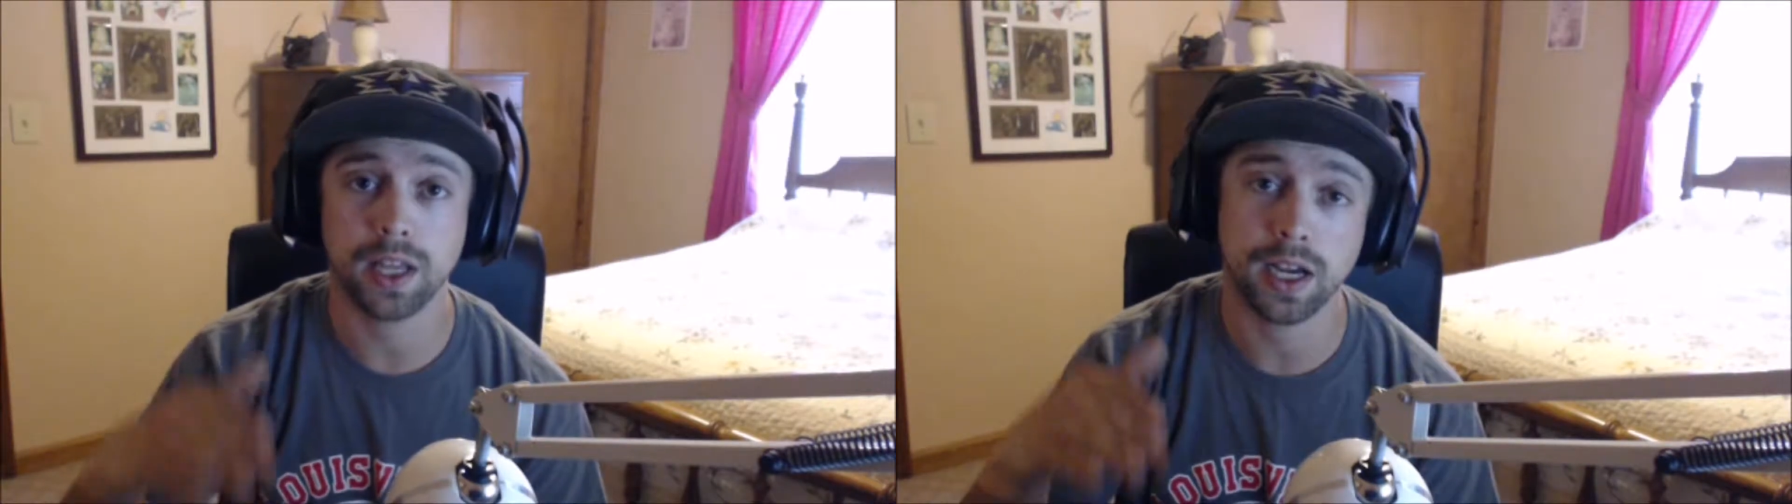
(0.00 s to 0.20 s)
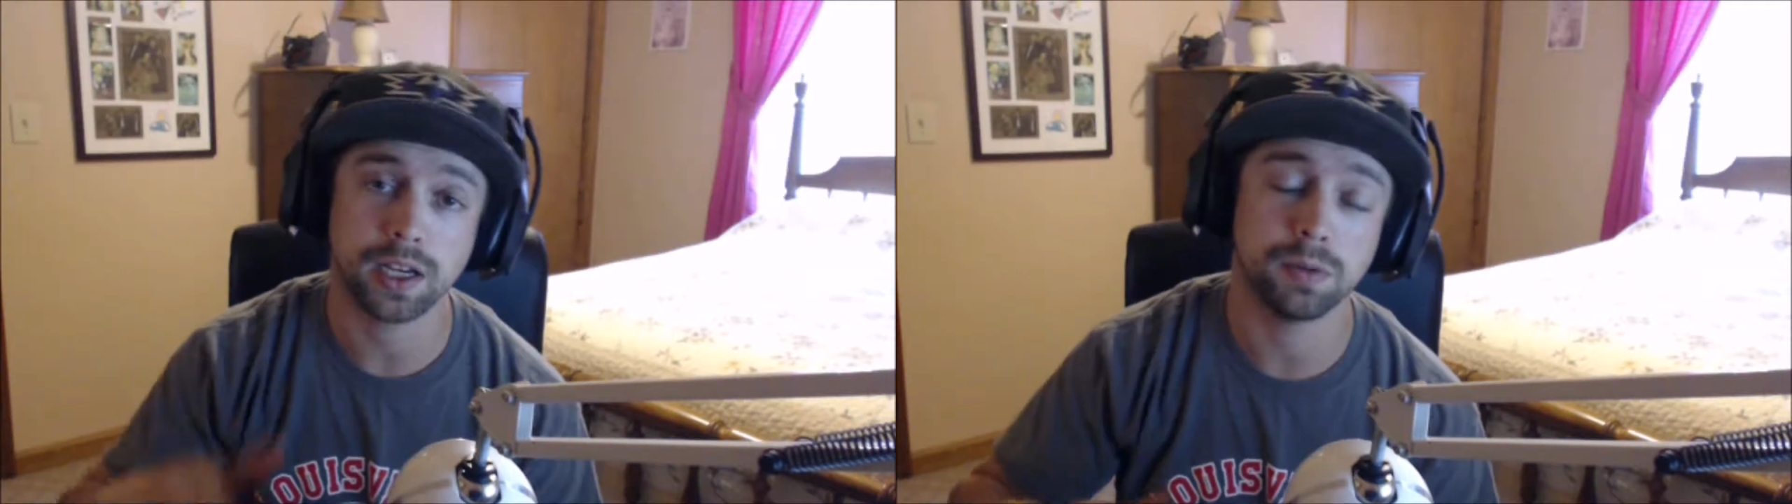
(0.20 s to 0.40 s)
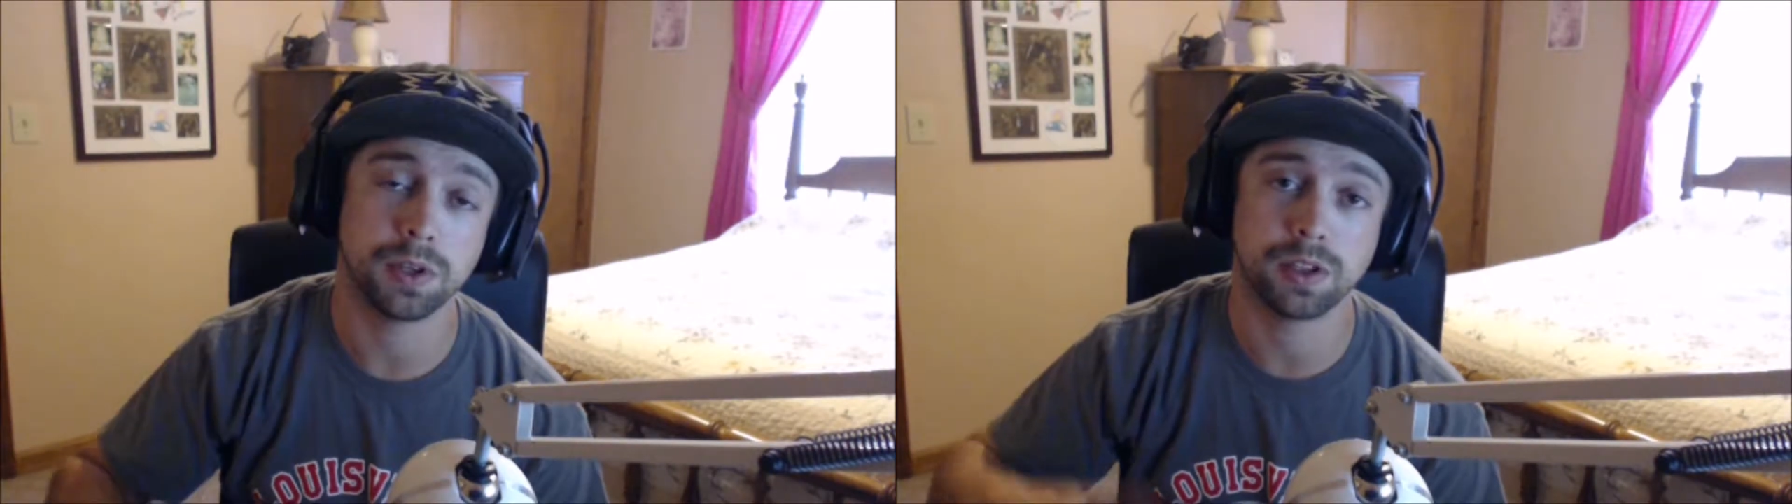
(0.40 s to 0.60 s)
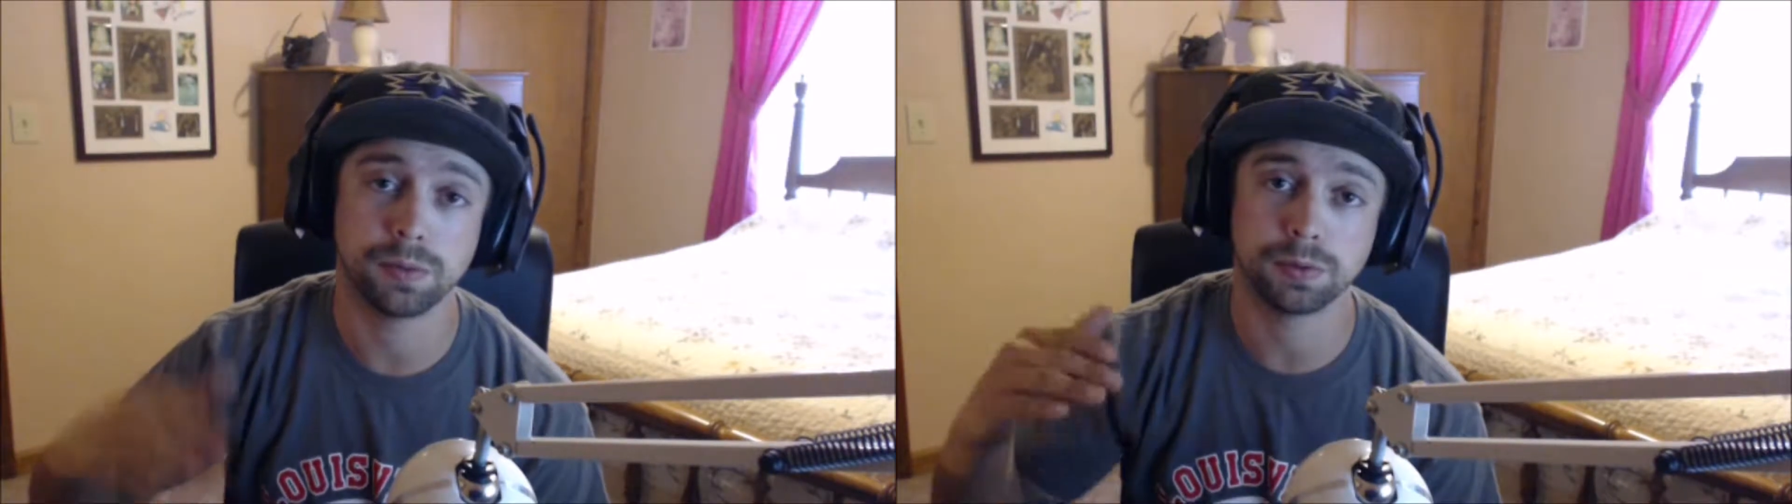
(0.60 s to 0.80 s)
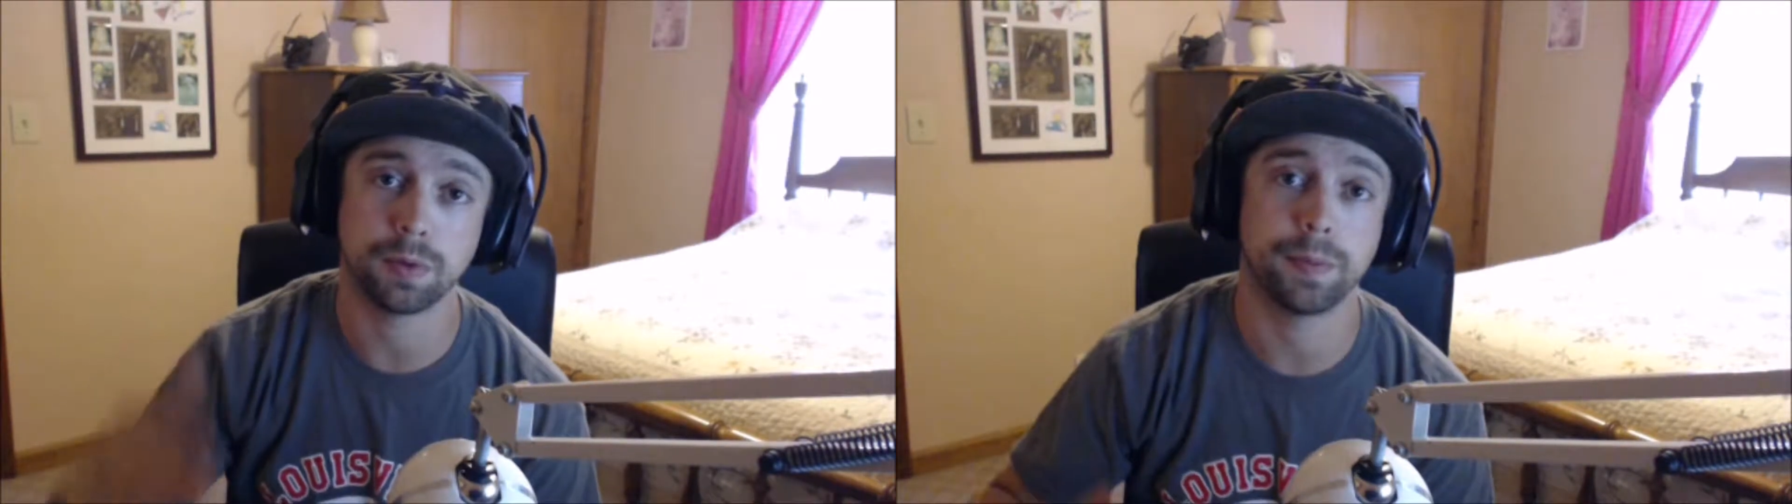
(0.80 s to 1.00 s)
the IW
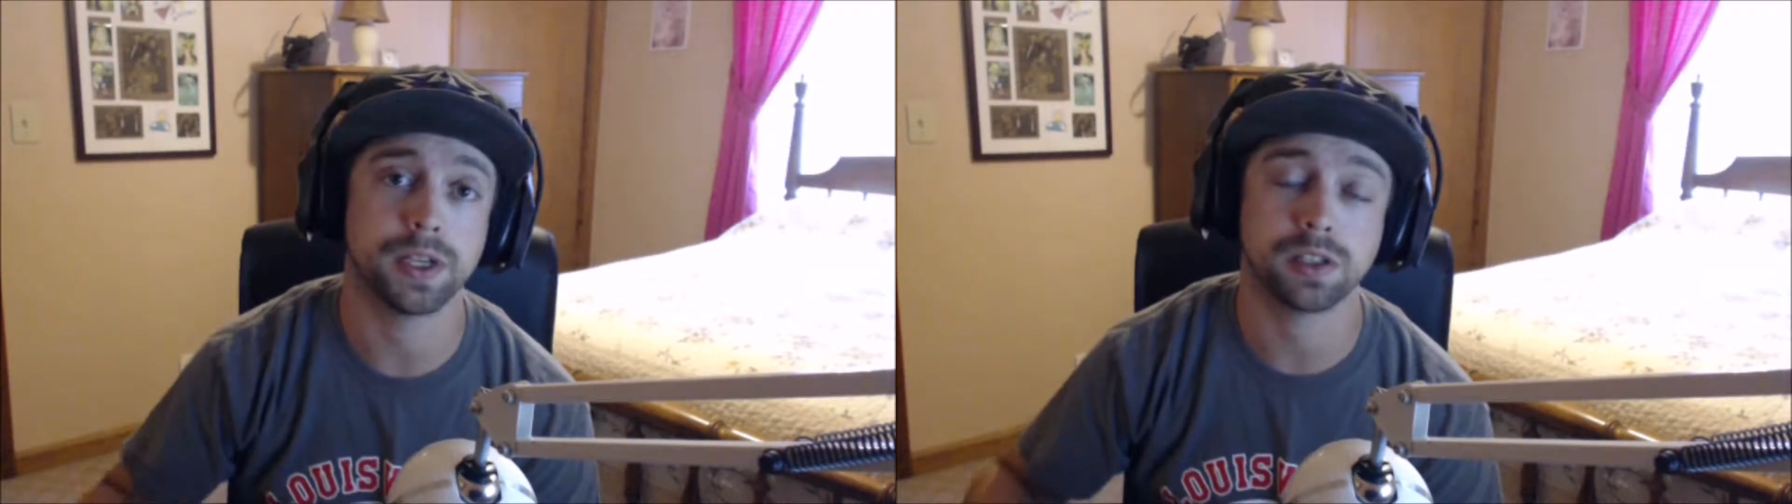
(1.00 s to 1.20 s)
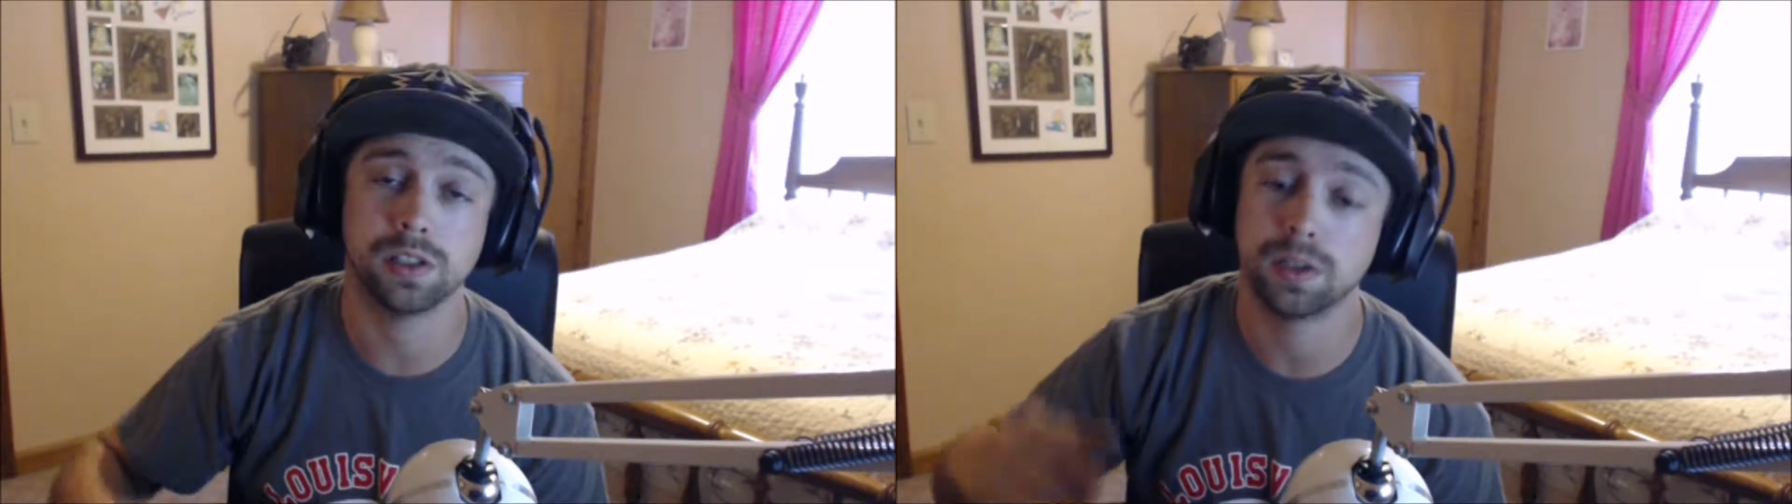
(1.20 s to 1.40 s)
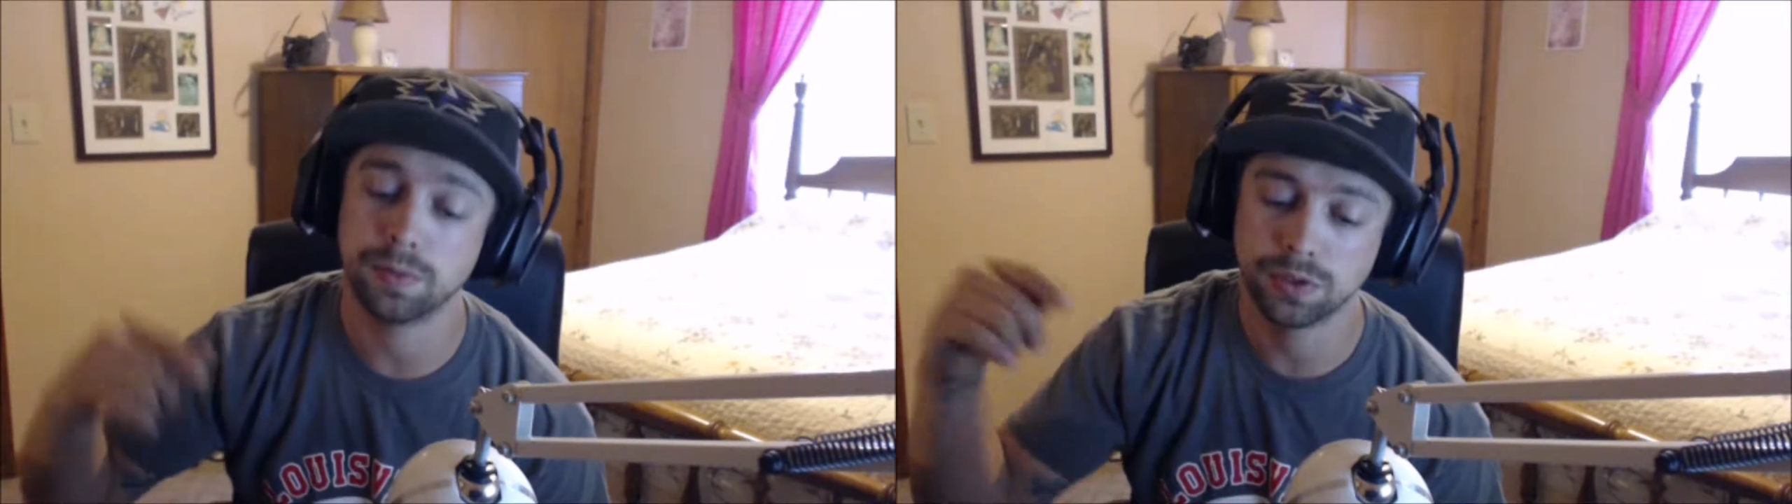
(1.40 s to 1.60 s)
clip is my best clip.